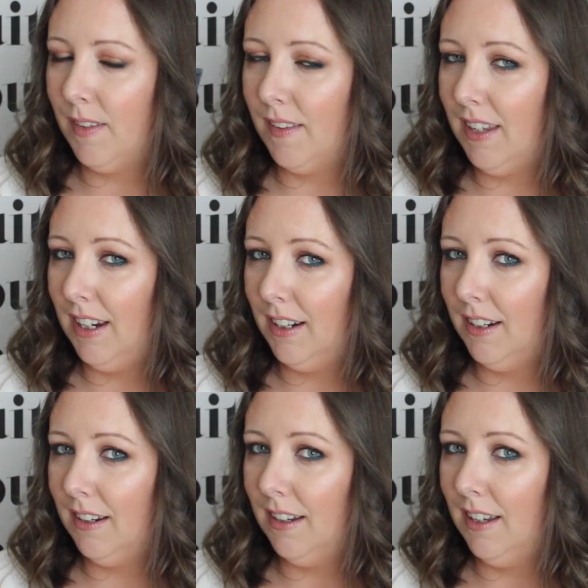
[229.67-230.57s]
I
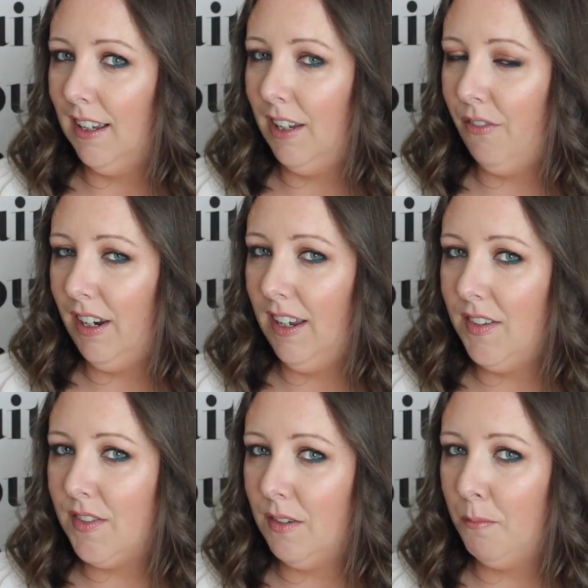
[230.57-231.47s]
think if it
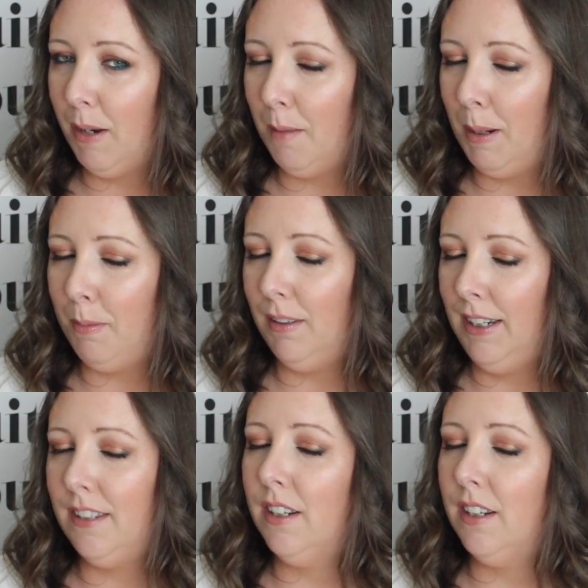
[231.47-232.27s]
is, pale people need